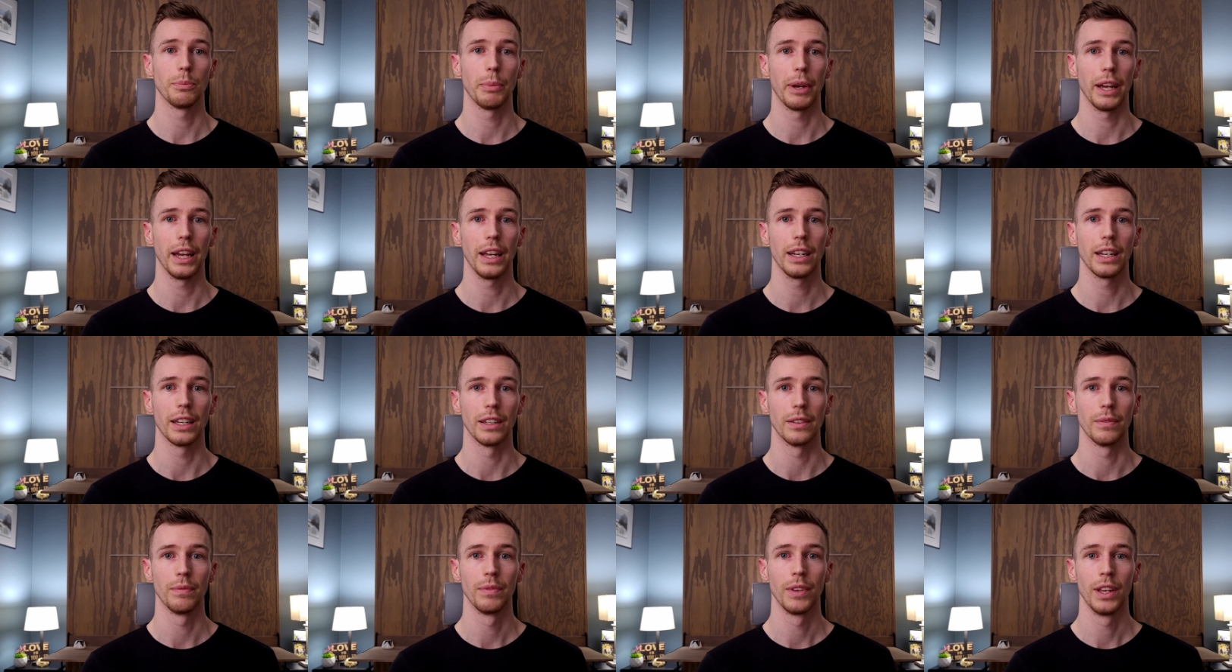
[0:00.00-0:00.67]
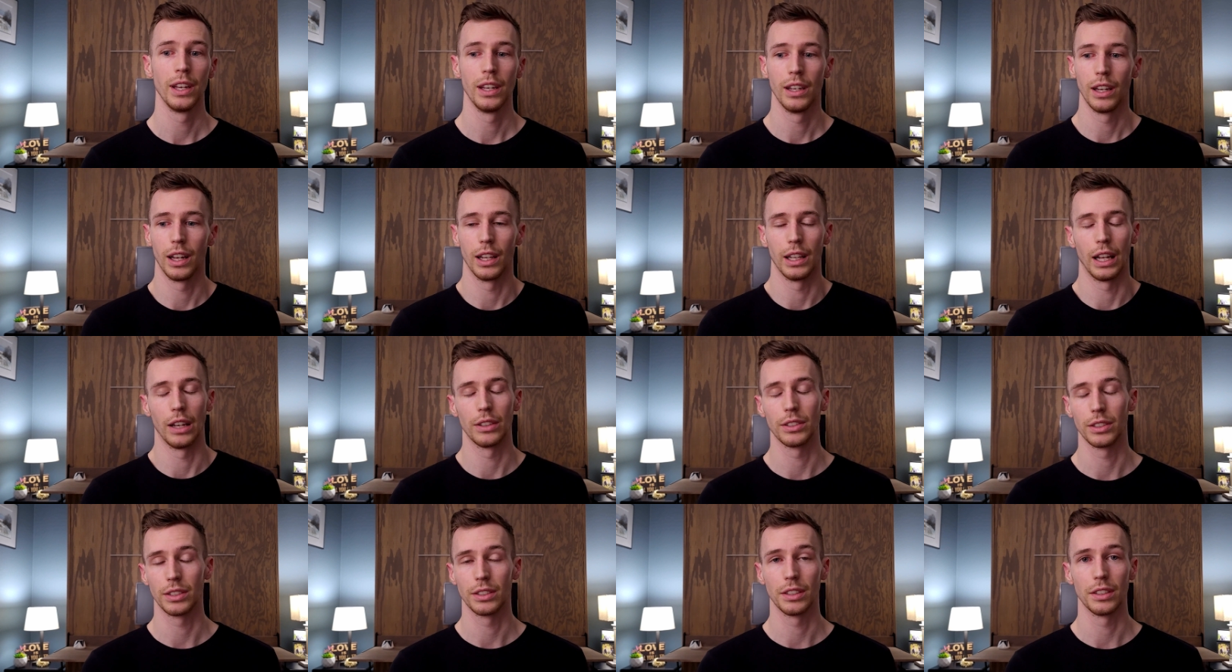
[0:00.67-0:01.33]
bed and
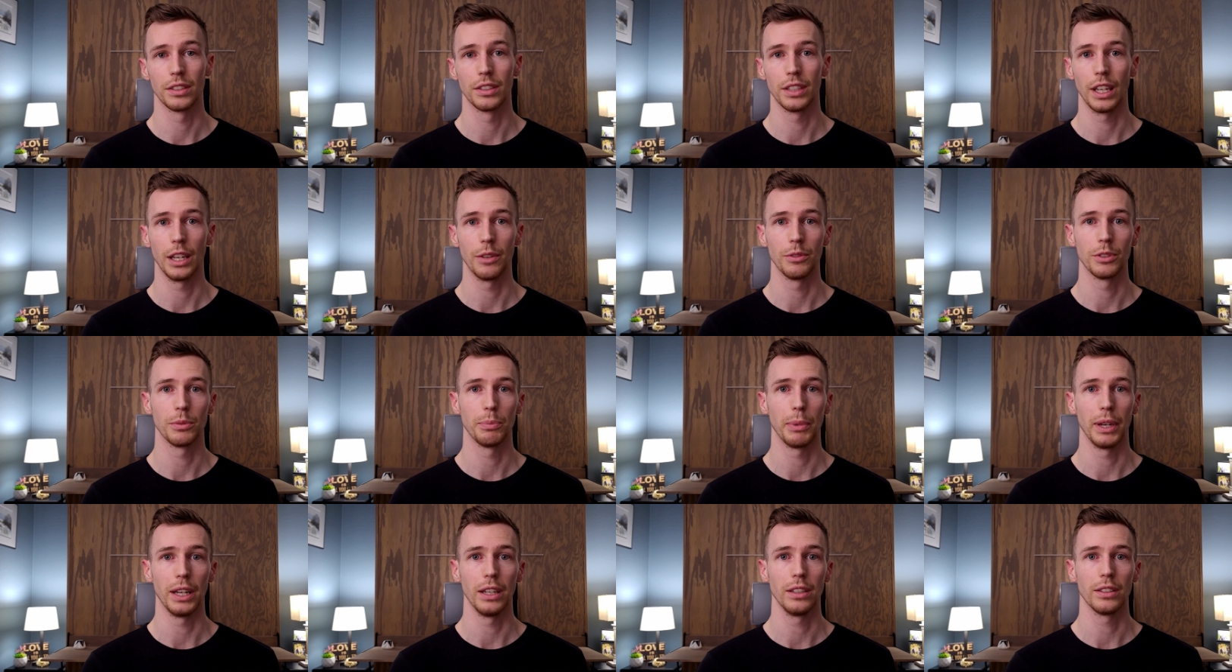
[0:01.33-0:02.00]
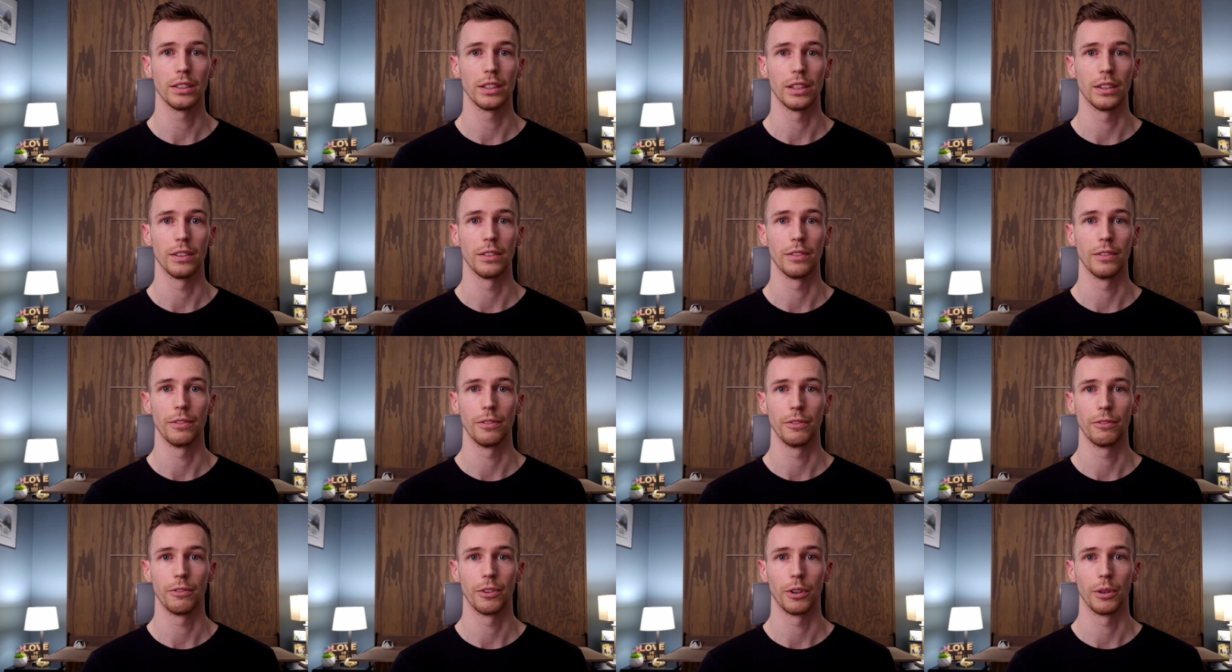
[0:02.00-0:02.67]
allows us to save space
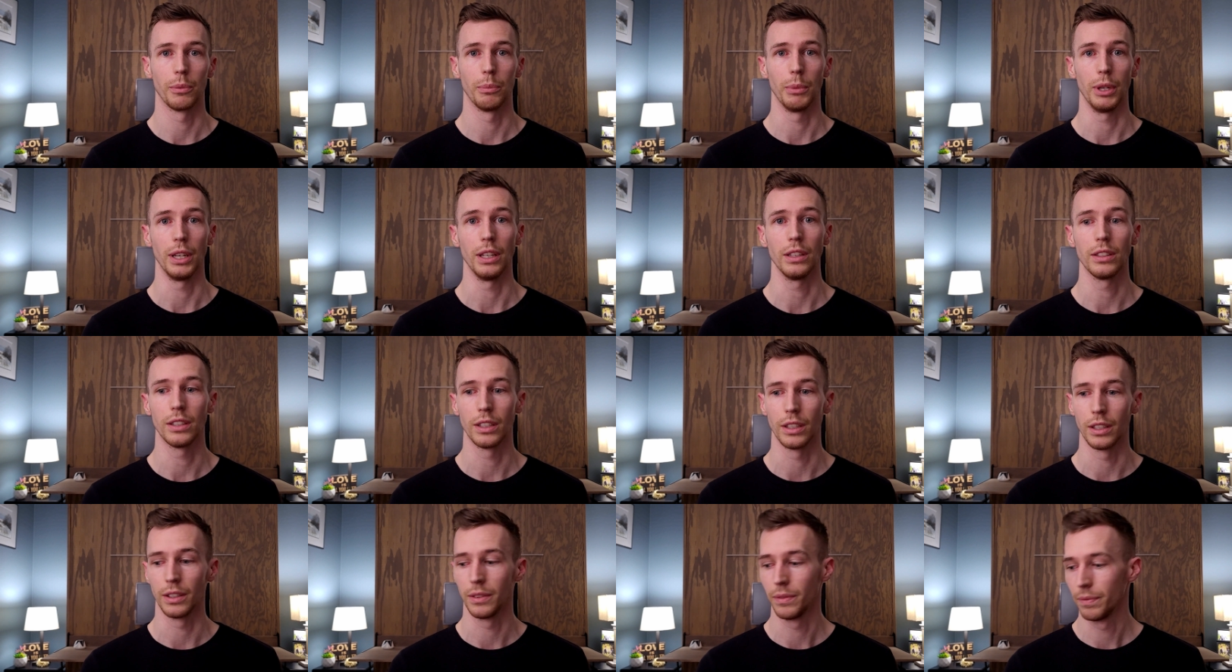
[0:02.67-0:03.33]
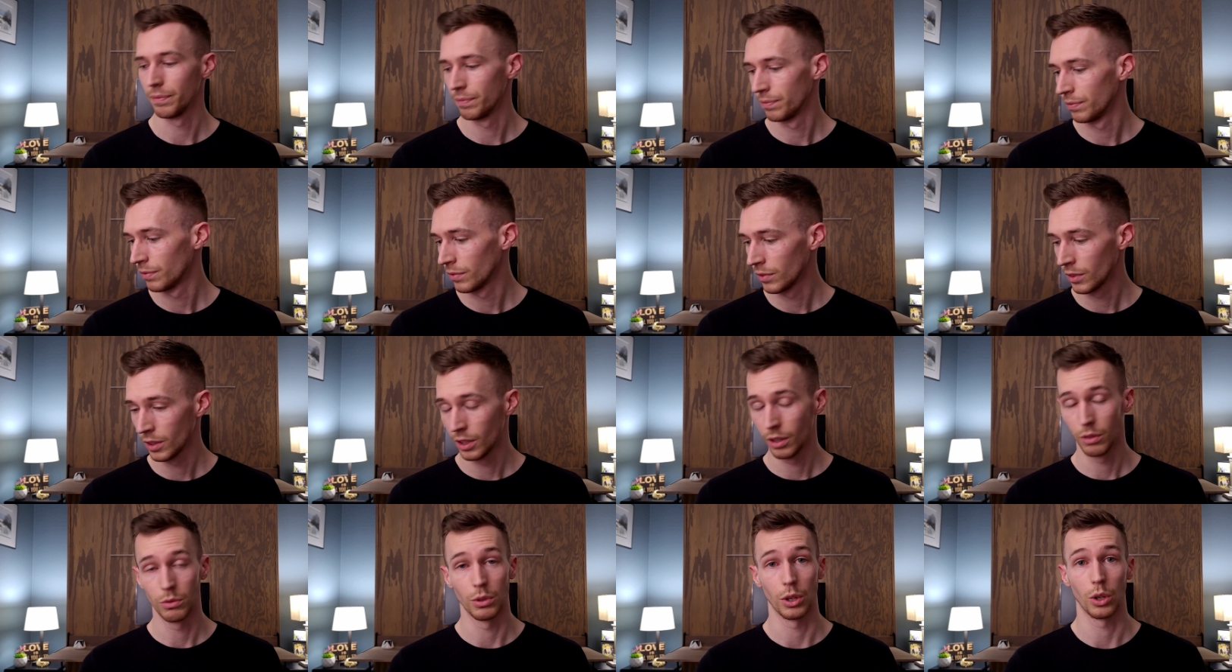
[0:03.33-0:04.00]
and for me to
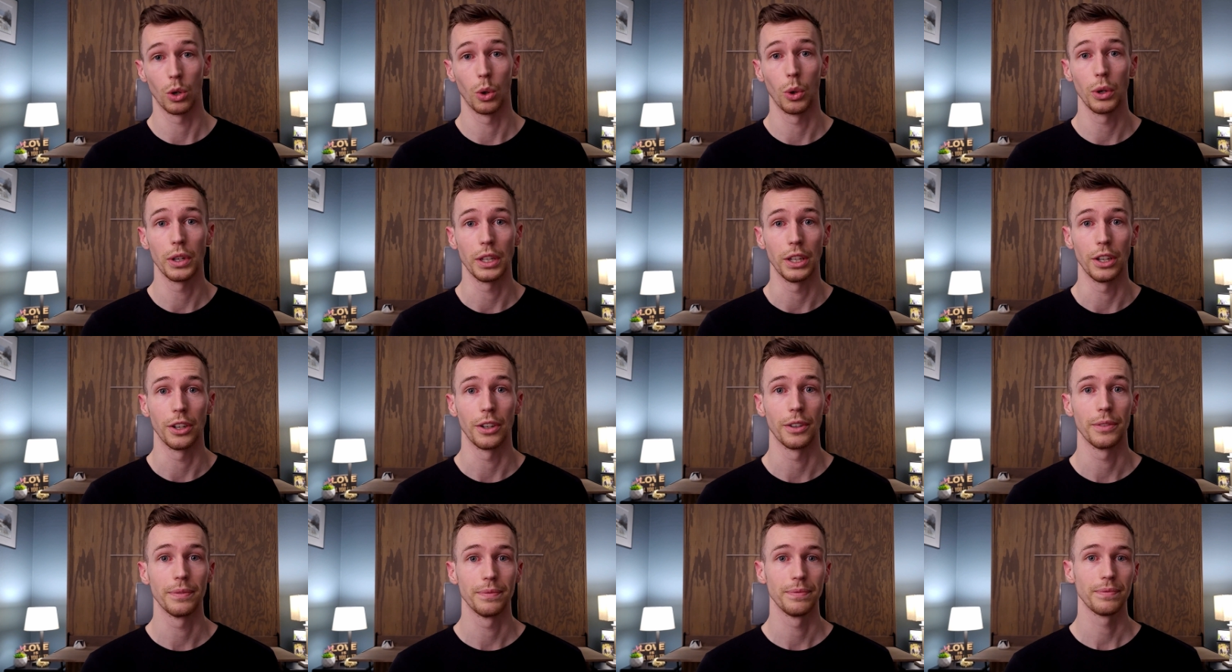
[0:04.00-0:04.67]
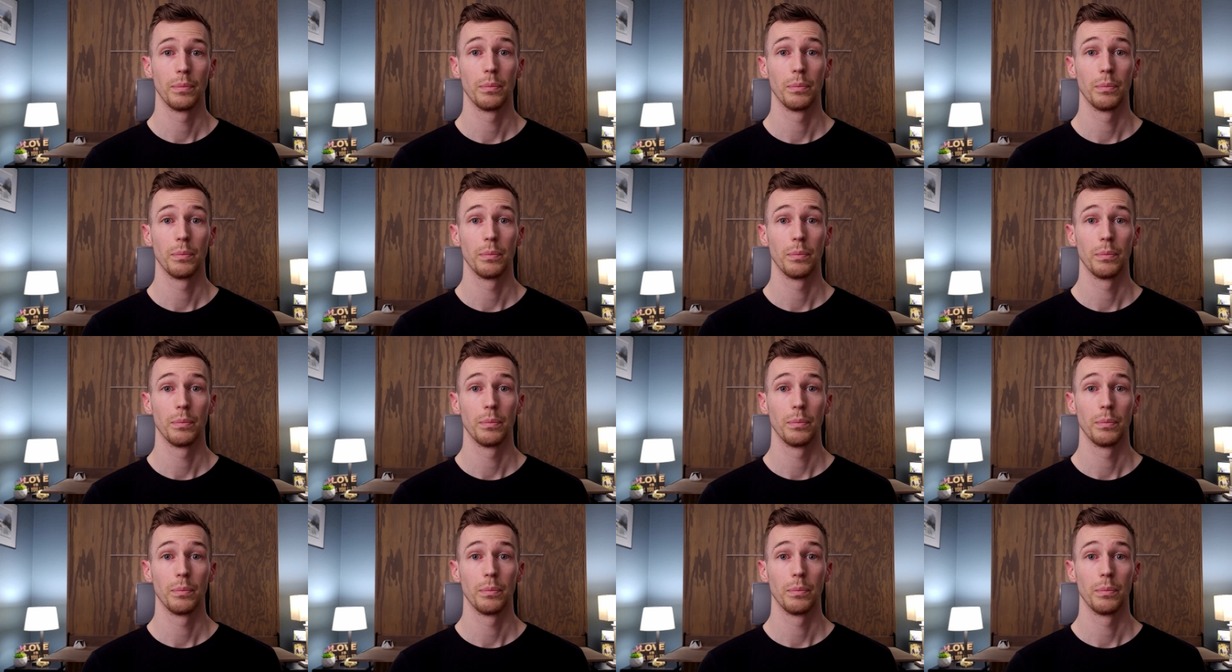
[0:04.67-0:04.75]
record here.